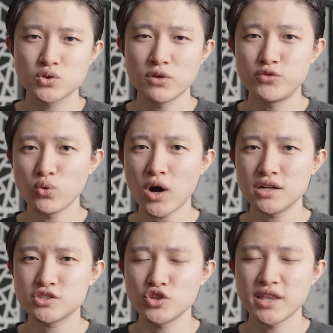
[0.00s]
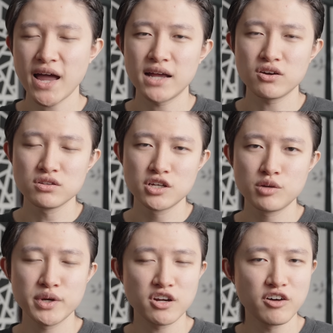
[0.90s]
So if you want, you can add a
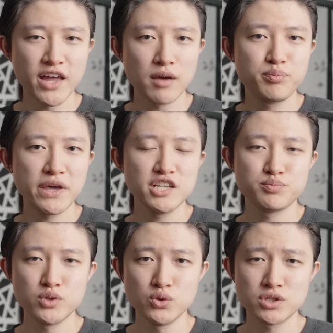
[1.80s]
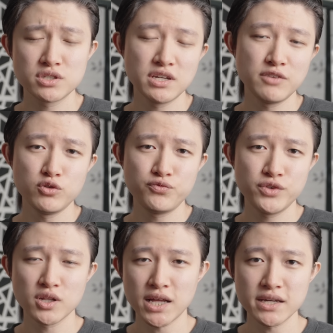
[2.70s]
little bit of that bass boost if you
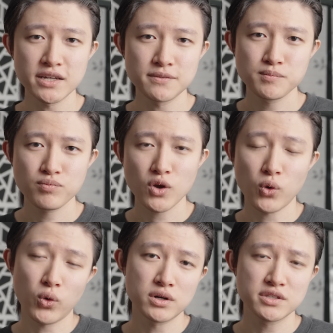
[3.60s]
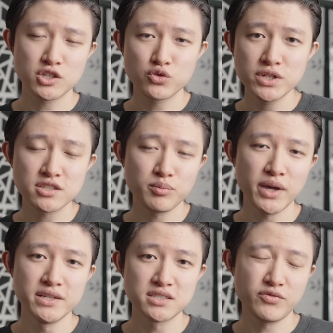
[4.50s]
feel like it, or decrease the
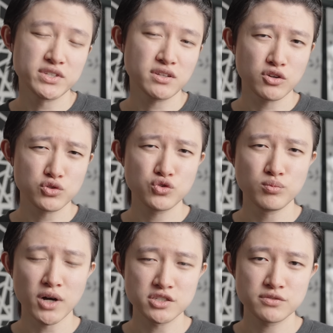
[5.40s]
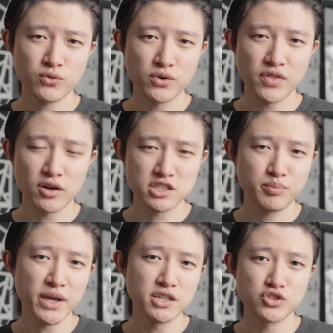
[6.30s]
bass if it's a little too much for the
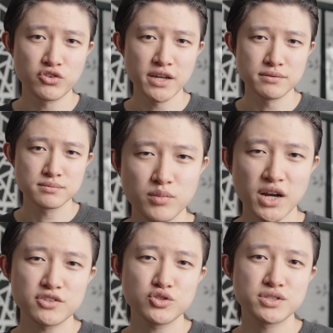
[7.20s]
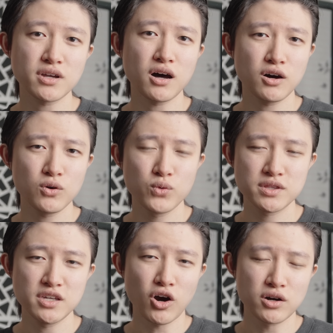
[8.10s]
space you're in. But as you saw with
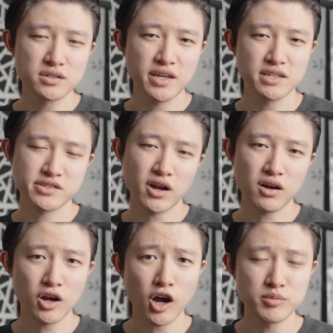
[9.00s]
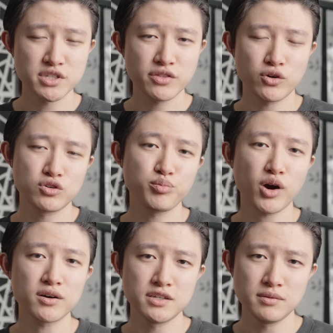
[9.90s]
the R Tings dot com's
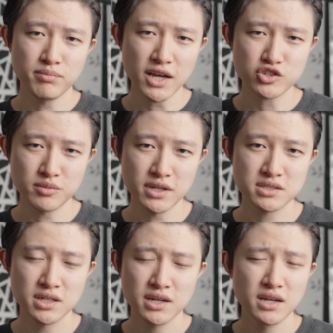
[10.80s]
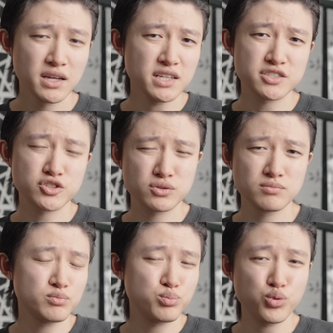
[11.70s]
third-party measurement, it's
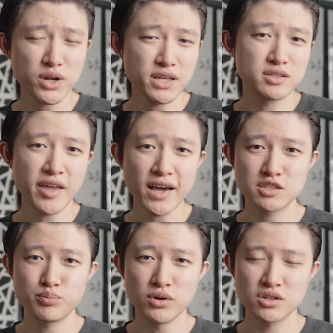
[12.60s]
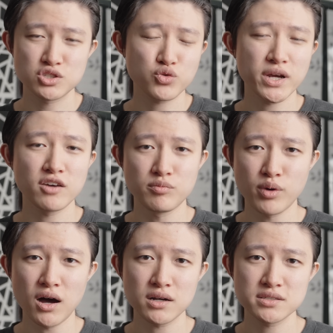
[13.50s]
pretty textbook straight out of the
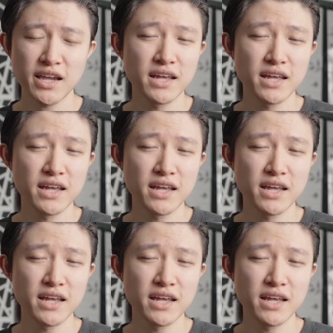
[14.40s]
box,